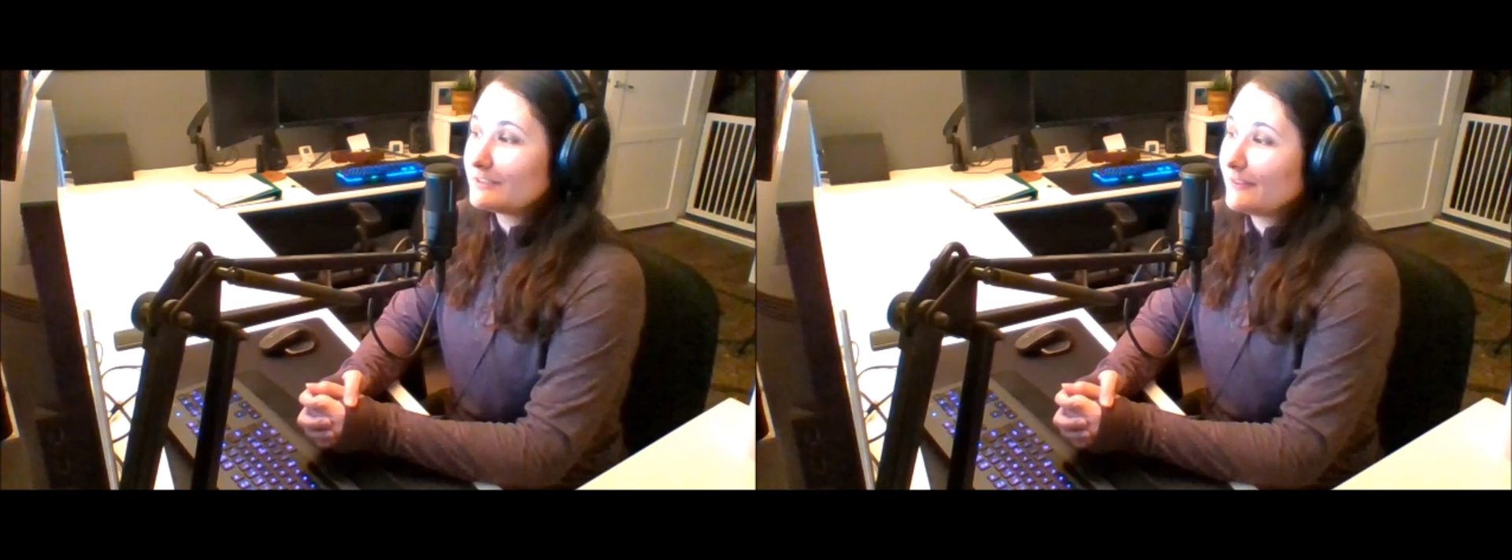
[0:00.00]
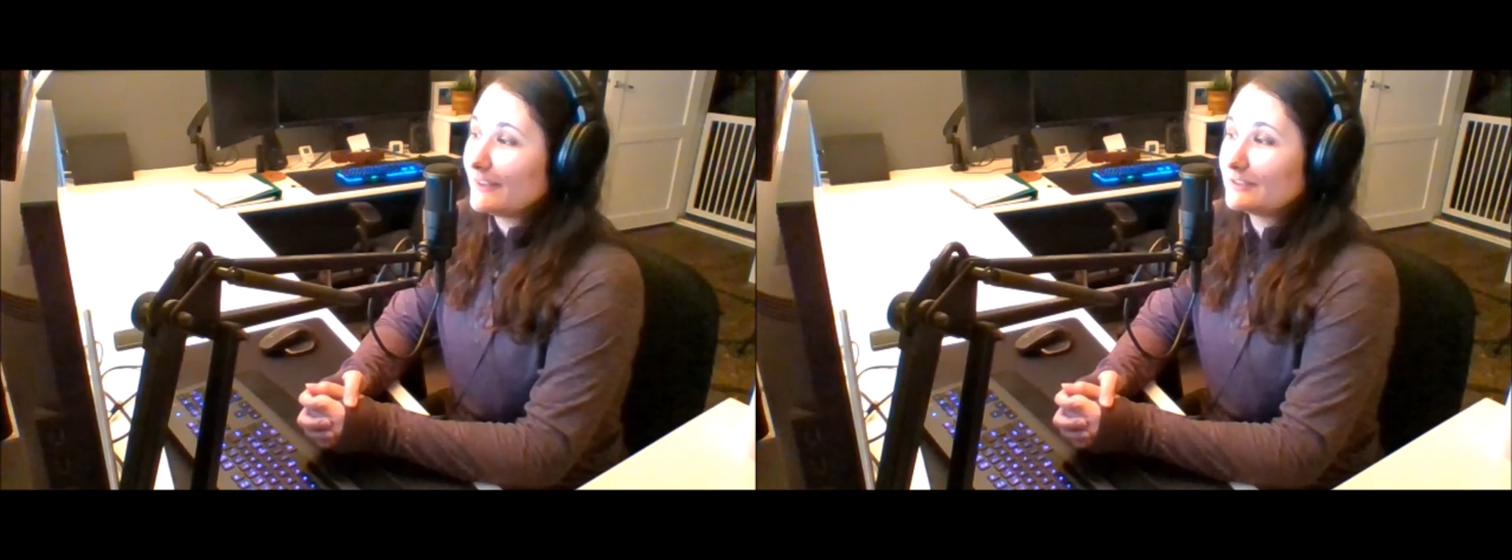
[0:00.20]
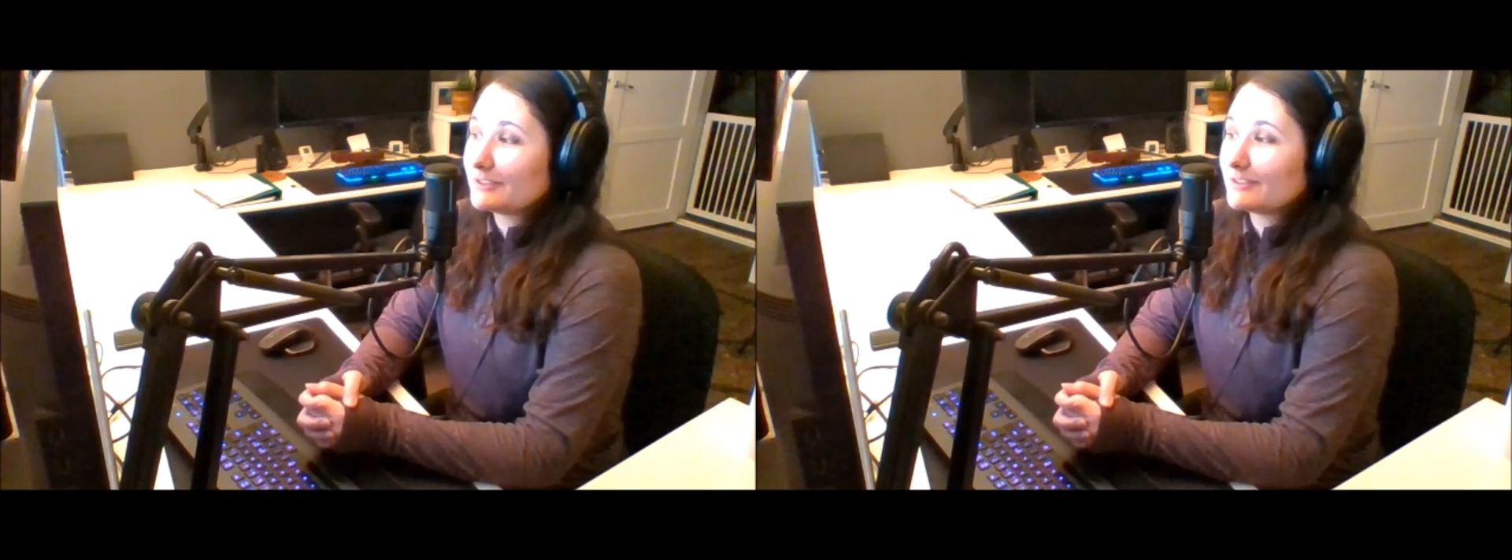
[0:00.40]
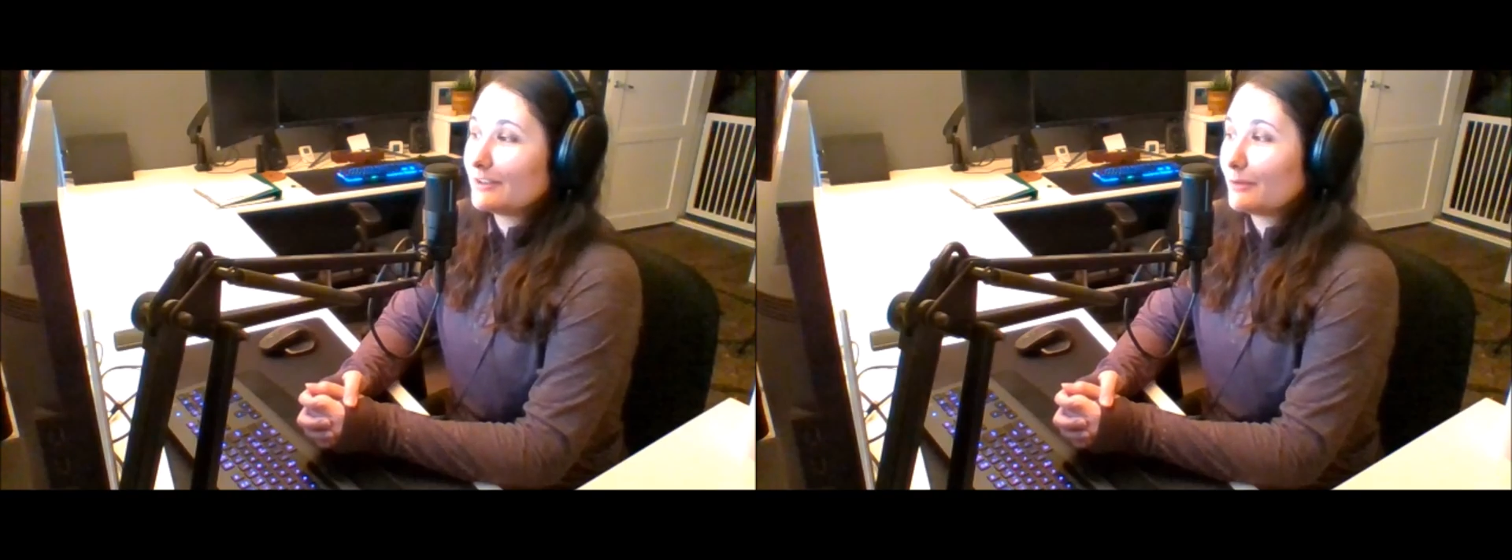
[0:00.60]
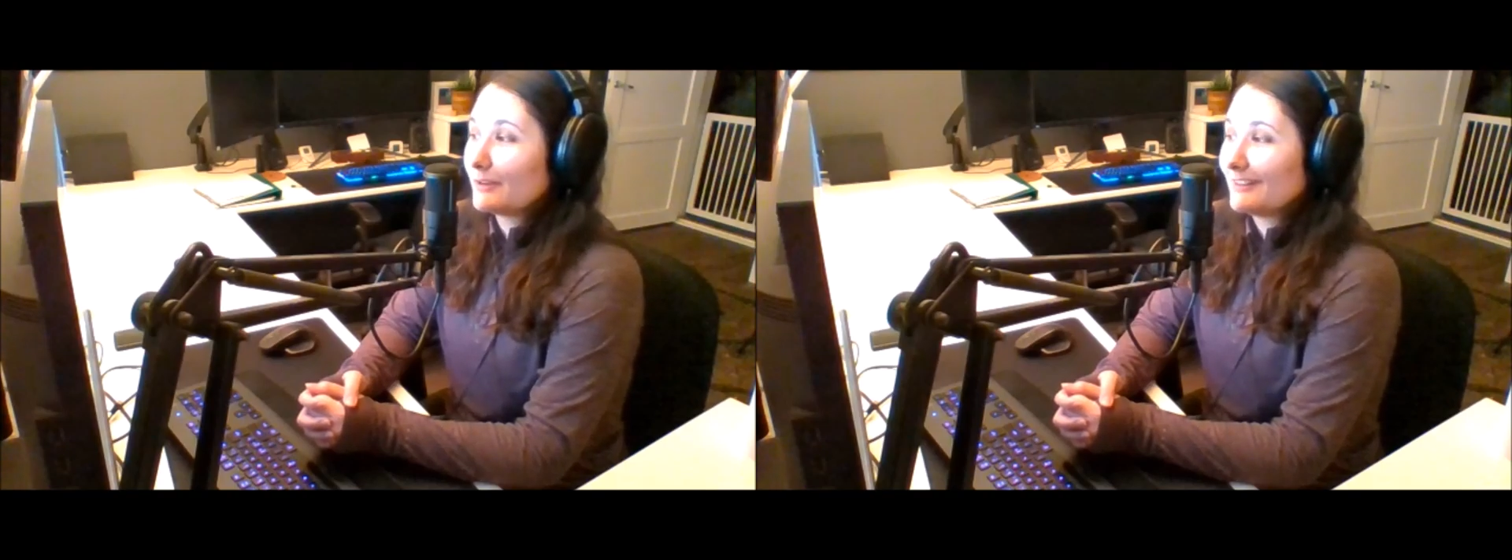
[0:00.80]
factors that
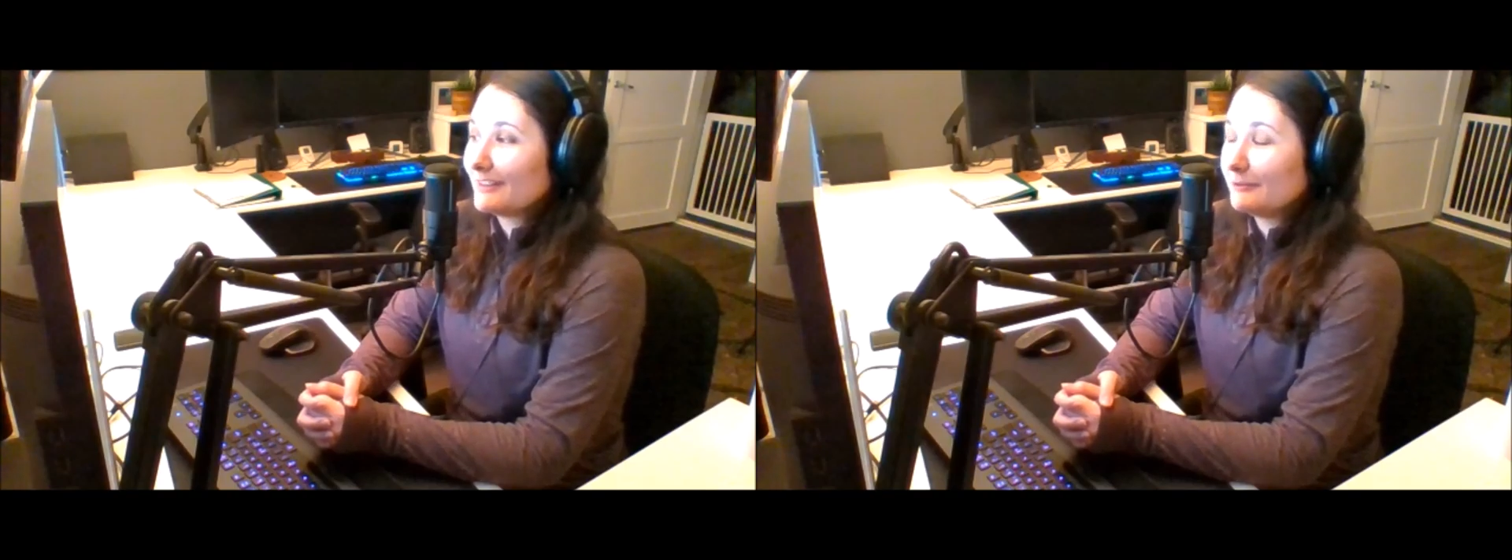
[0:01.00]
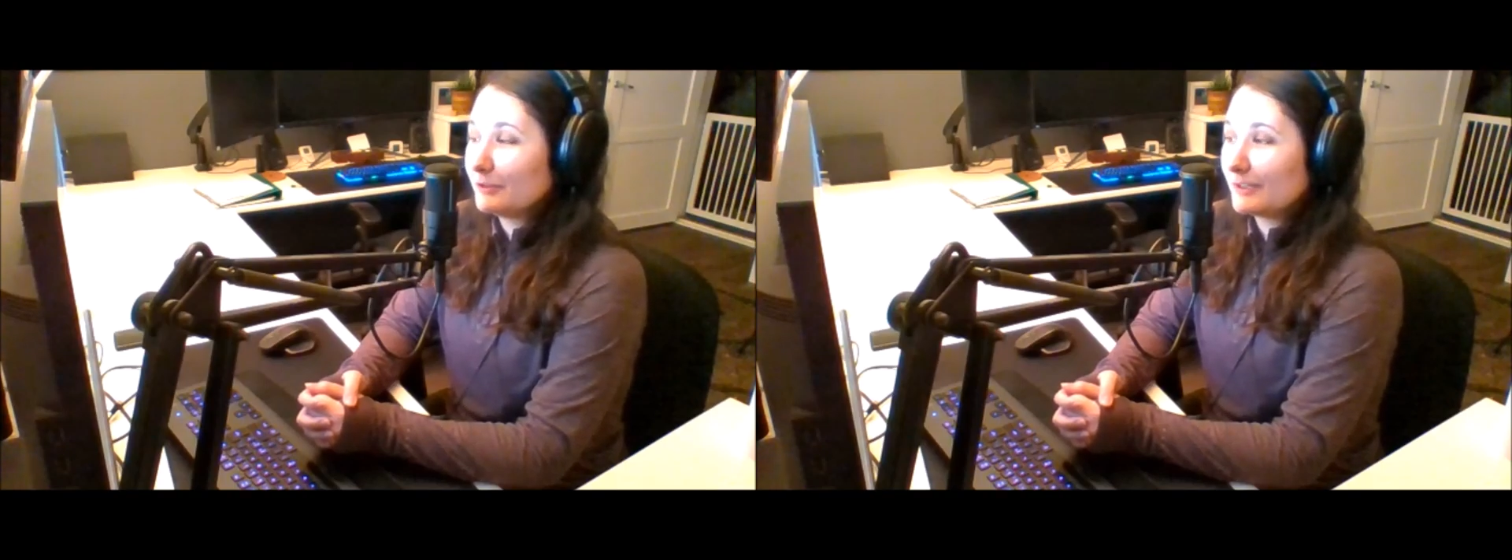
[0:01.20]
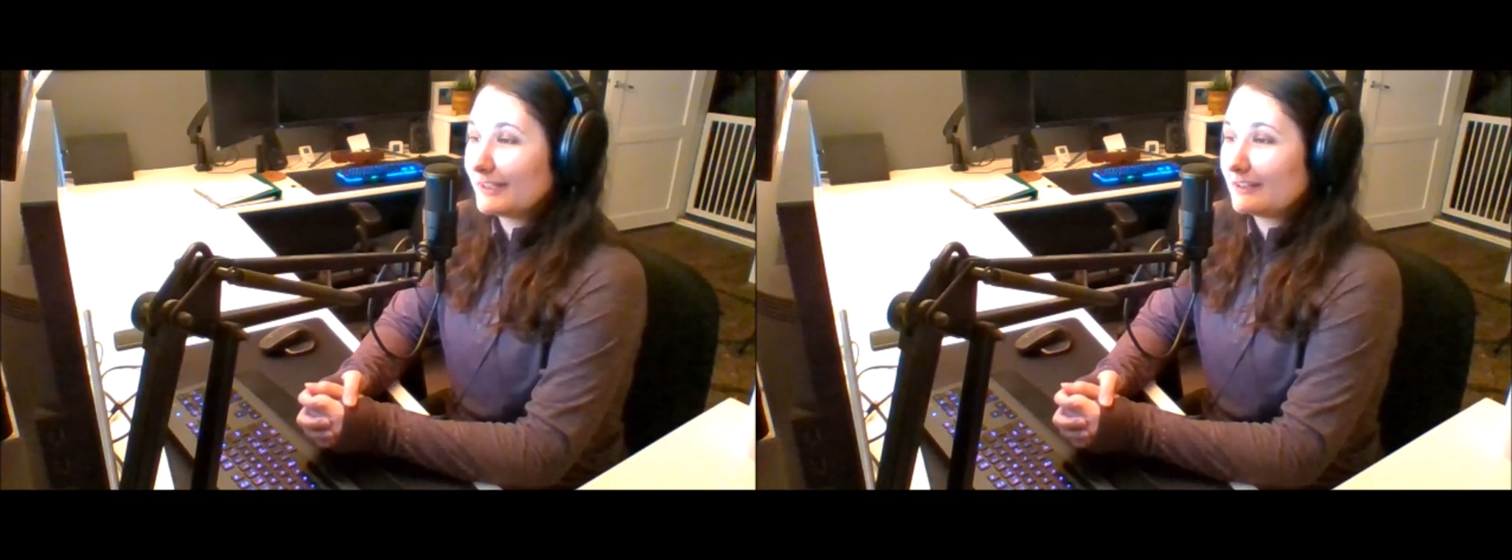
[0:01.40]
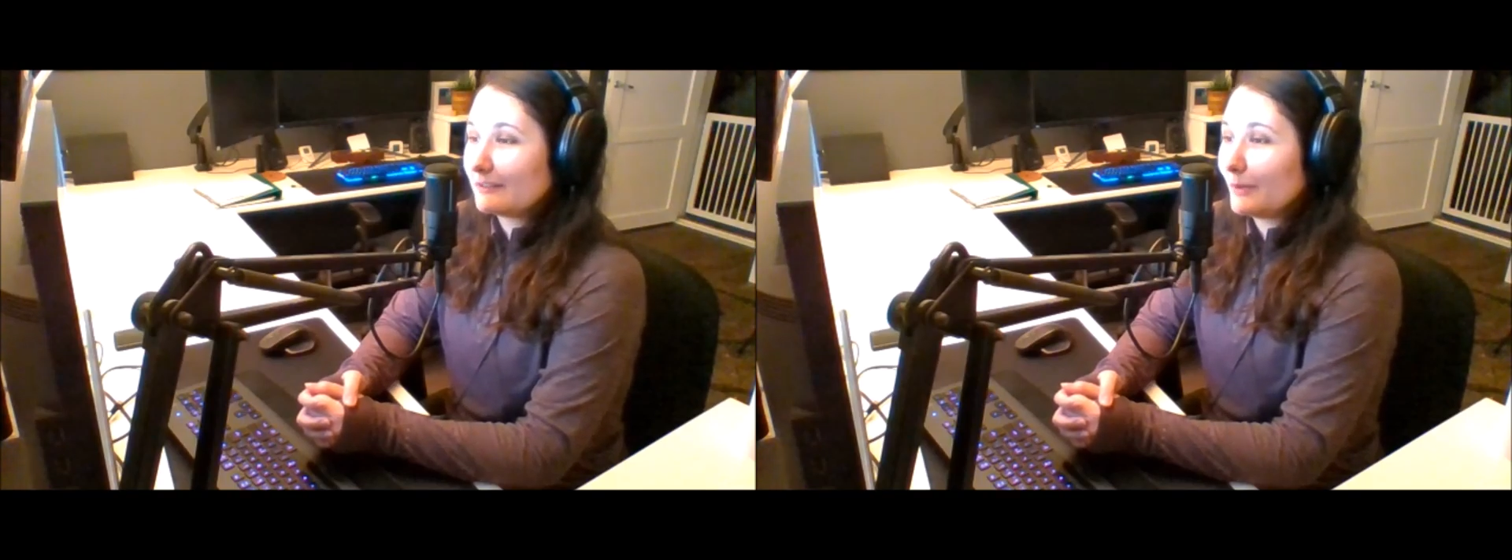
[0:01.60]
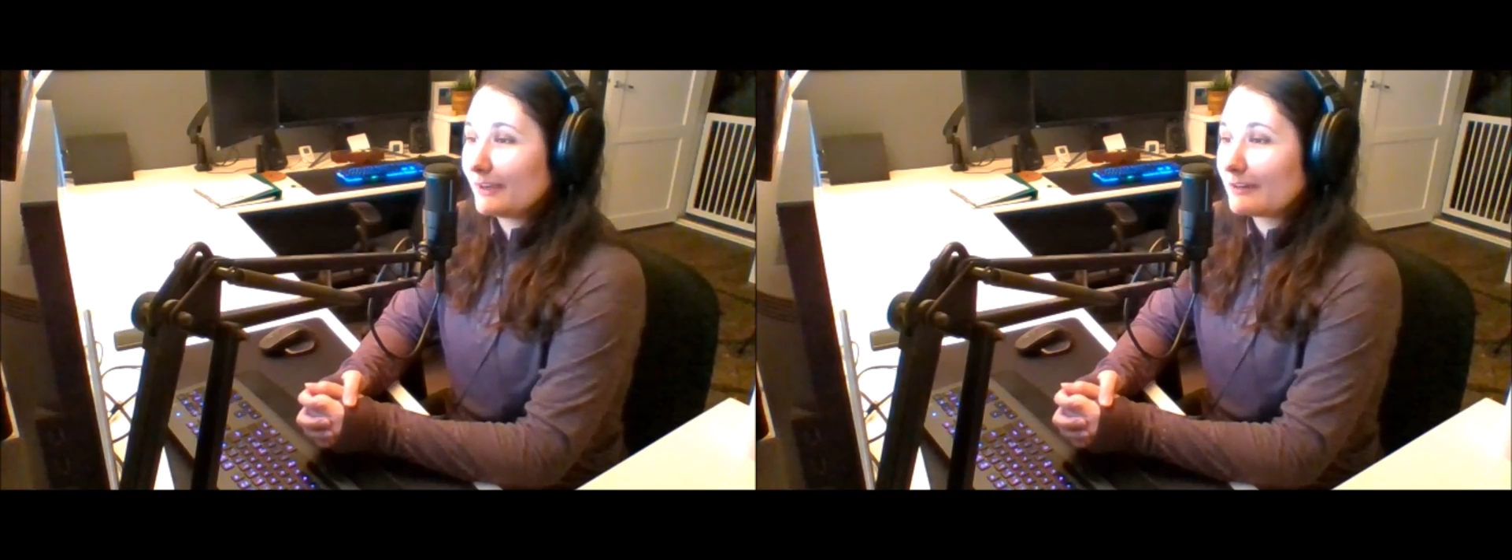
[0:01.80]
we're not fully
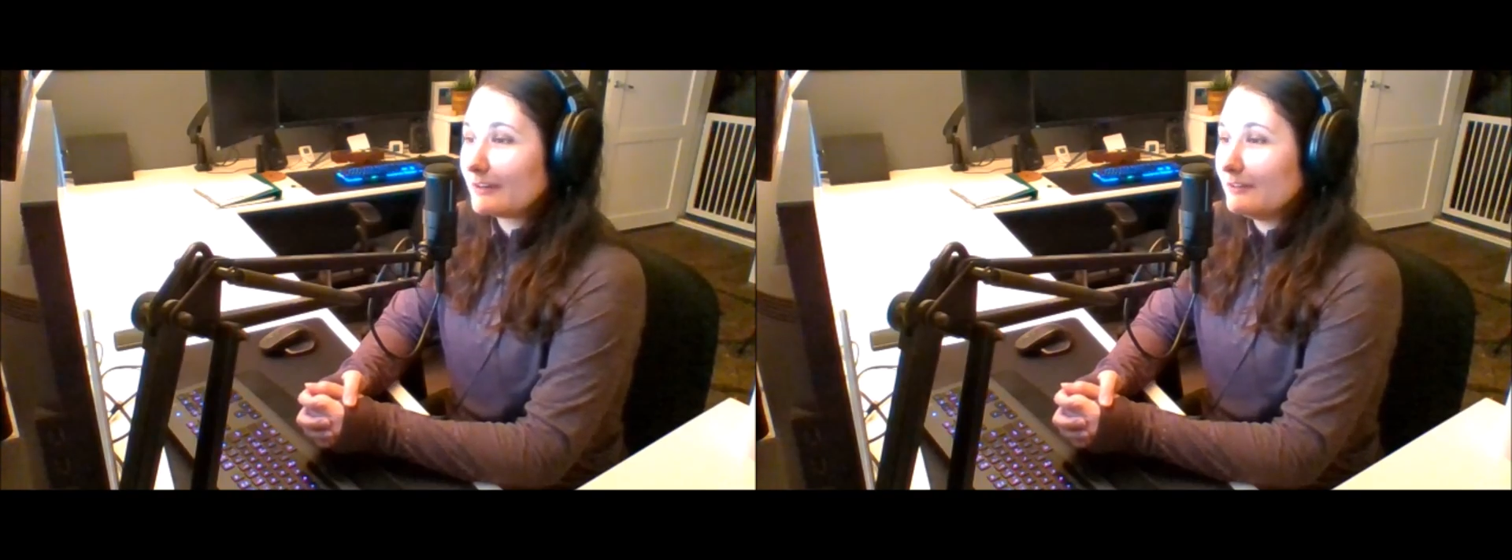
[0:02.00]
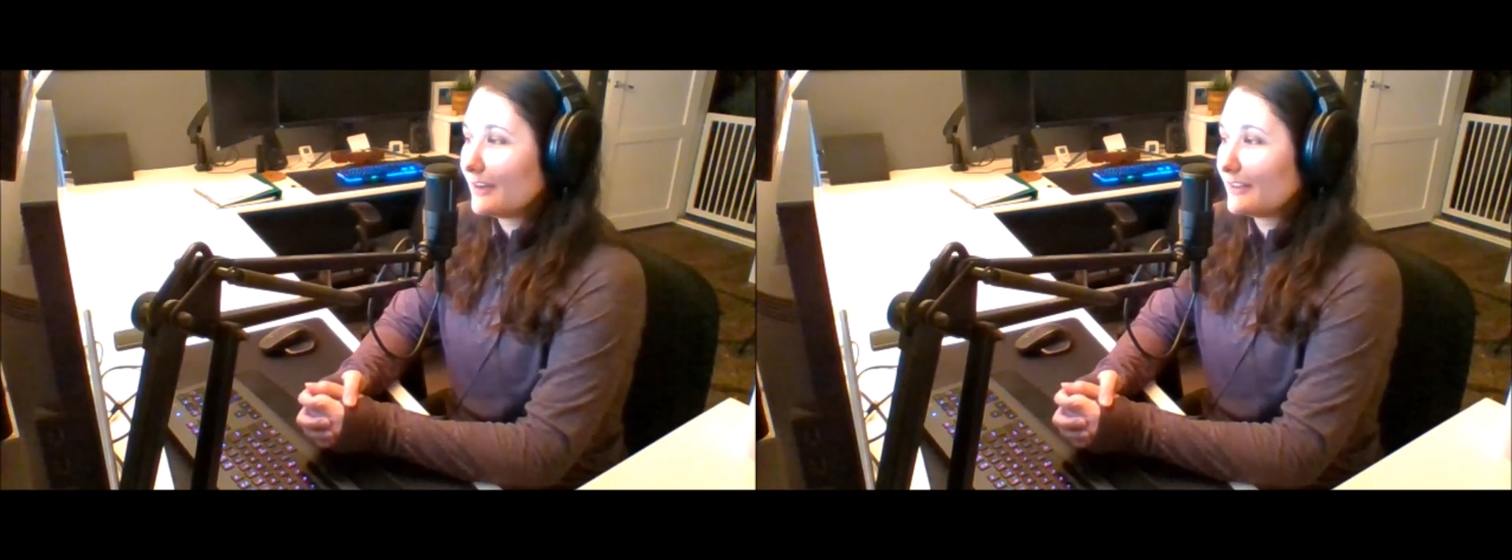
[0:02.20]
aware of.